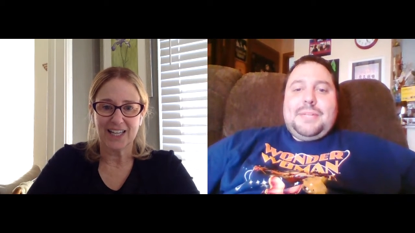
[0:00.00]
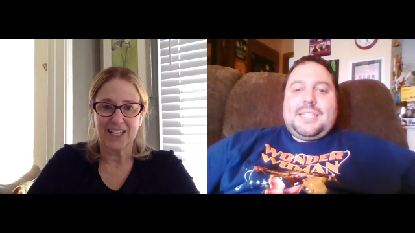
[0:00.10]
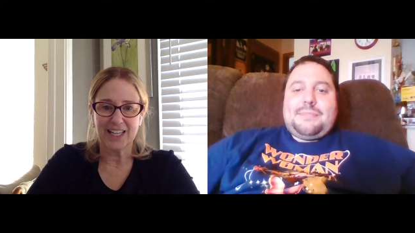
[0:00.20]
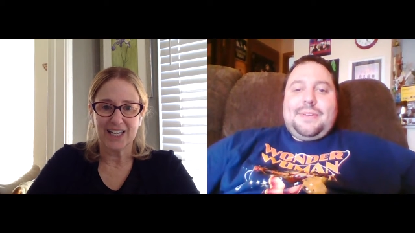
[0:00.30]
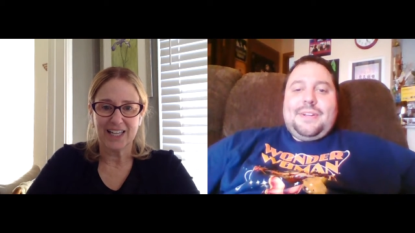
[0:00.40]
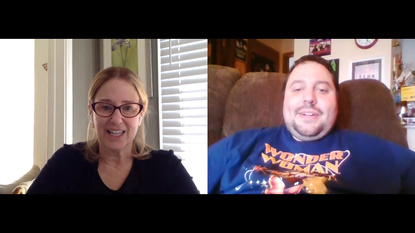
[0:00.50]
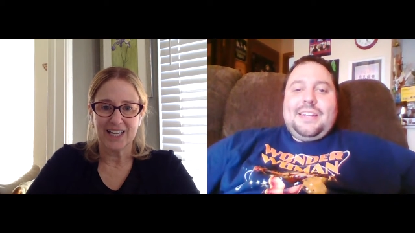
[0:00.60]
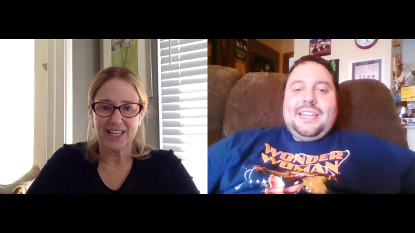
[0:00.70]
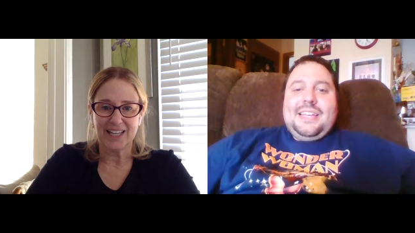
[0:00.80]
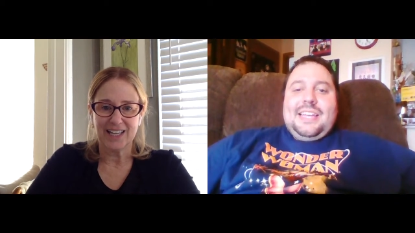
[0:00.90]
Speaker 1: in Pittsburgh
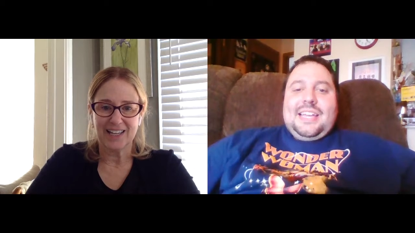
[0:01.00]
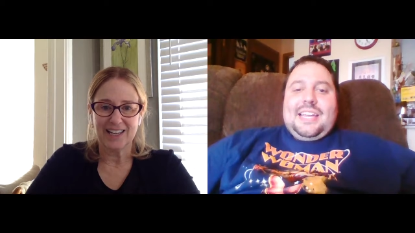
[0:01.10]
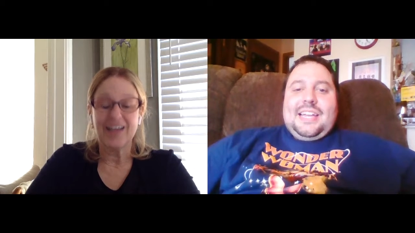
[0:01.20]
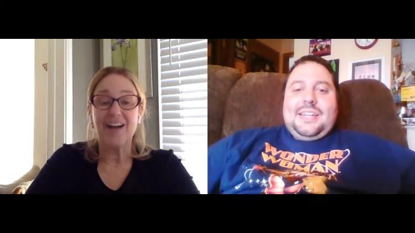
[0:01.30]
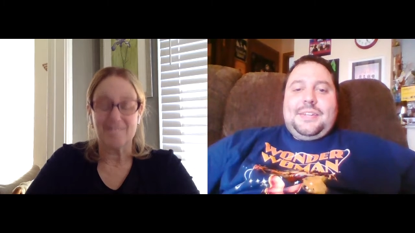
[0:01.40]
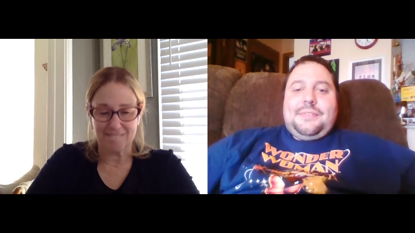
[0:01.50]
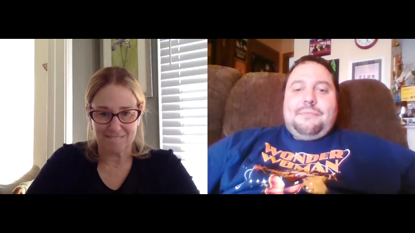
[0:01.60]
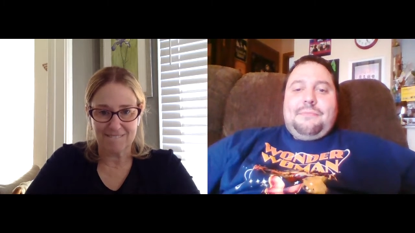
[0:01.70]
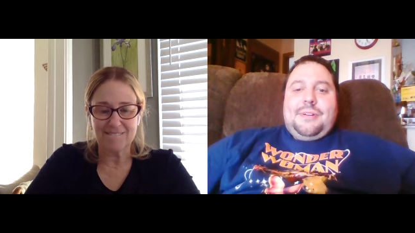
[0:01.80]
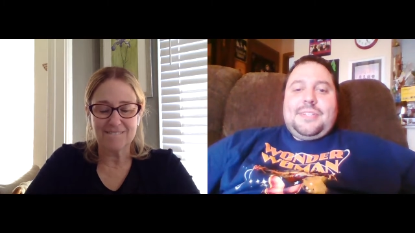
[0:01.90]
and
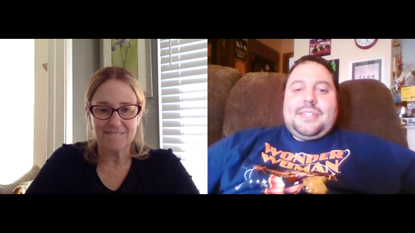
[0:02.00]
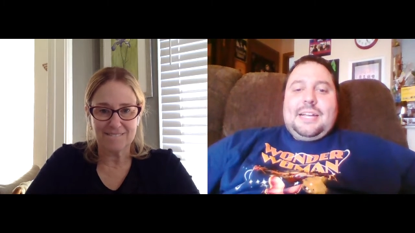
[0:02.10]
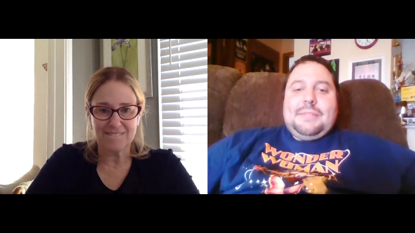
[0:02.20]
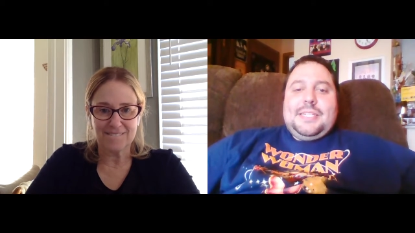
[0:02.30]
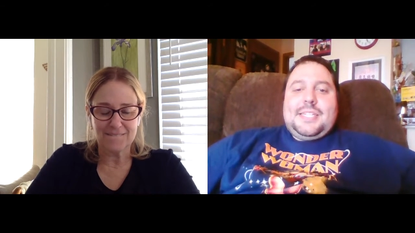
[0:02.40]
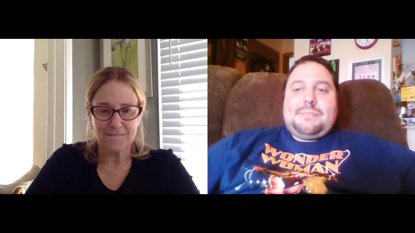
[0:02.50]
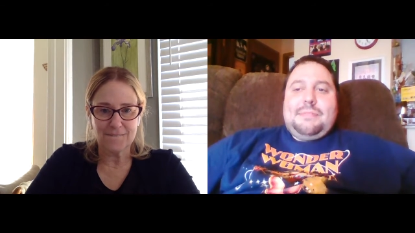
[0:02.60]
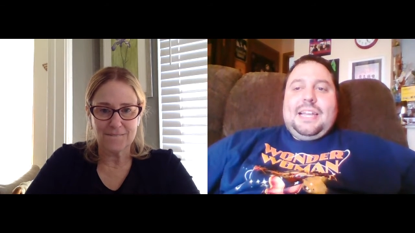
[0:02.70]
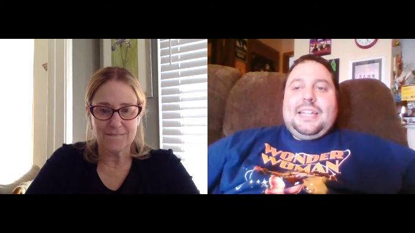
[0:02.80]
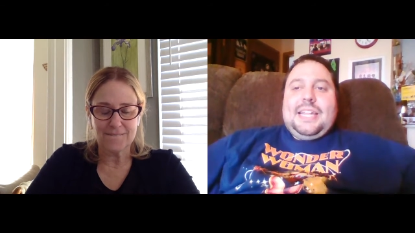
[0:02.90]
one time in
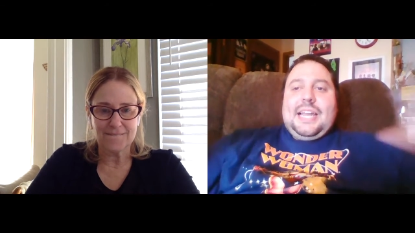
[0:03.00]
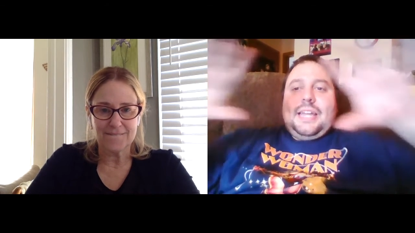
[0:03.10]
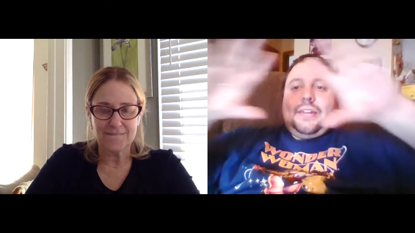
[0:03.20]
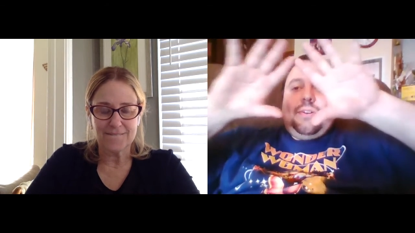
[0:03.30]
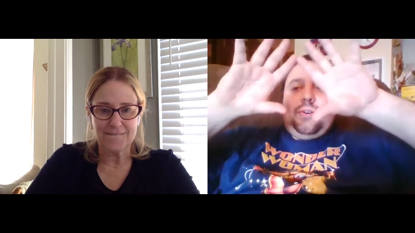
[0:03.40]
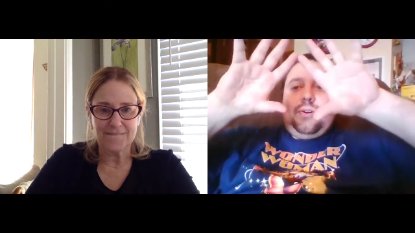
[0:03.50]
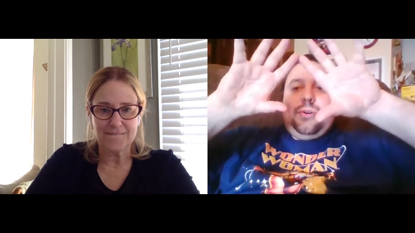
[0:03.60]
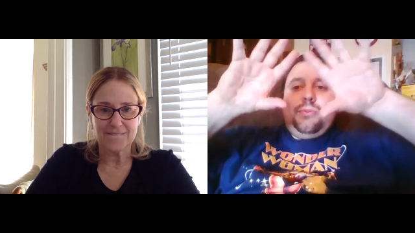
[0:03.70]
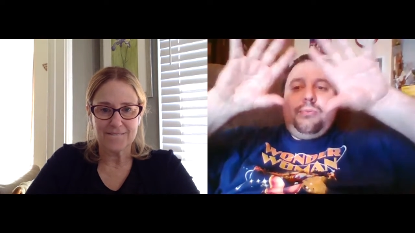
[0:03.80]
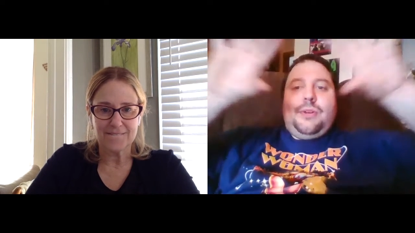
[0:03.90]
display they had
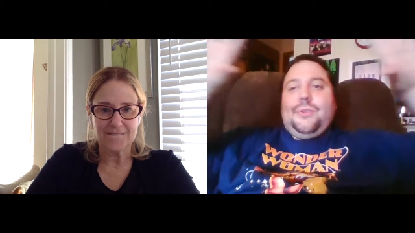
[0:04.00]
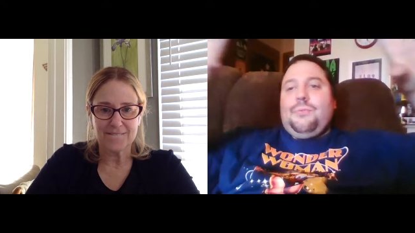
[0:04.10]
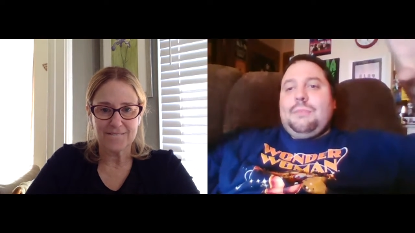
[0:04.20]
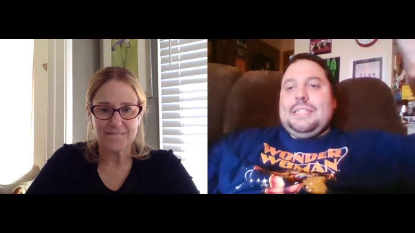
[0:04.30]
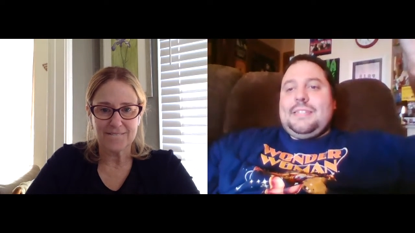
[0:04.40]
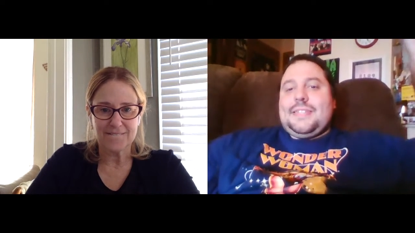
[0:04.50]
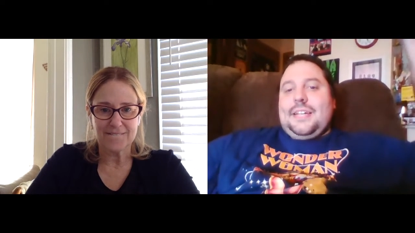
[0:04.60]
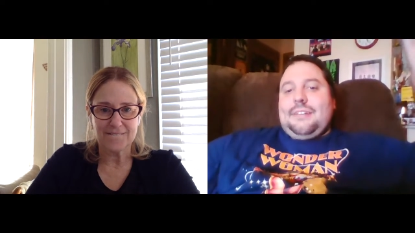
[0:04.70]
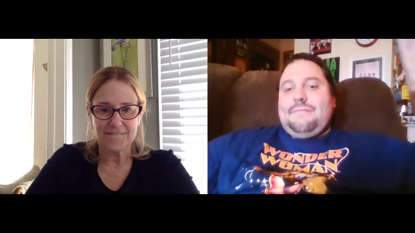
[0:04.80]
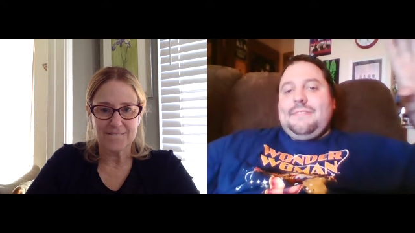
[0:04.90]
all Wonder Woman
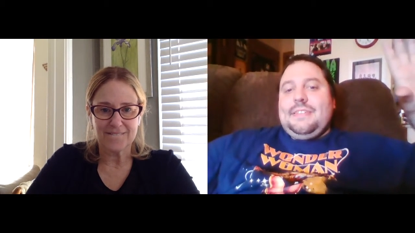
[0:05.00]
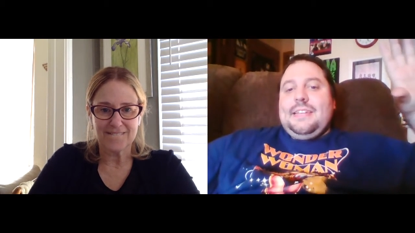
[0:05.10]
stuff.